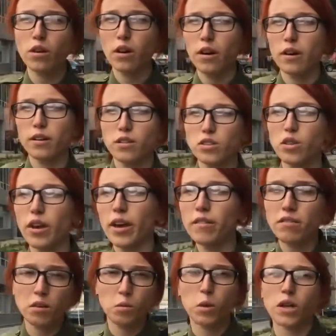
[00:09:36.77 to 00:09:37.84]
uh, to
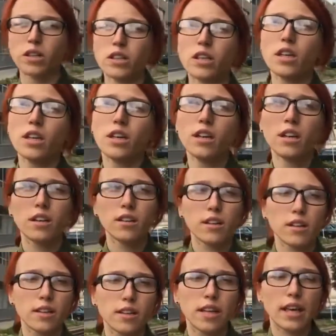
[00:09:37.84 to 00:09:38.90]
everyone
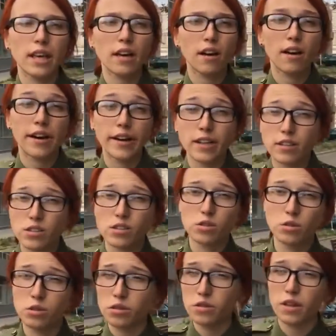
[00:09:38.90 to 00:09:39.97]
that they are
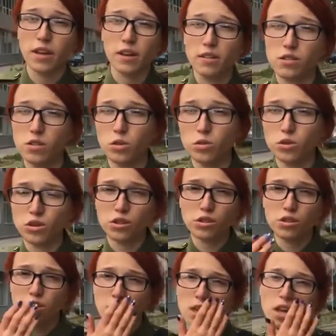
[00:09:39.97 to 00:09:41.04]
strong, they are
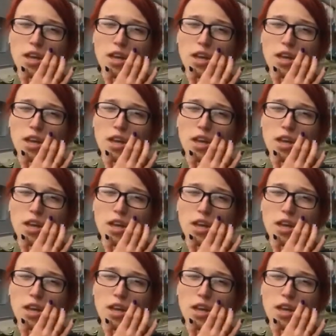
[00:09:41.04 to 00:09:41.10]
soldiers,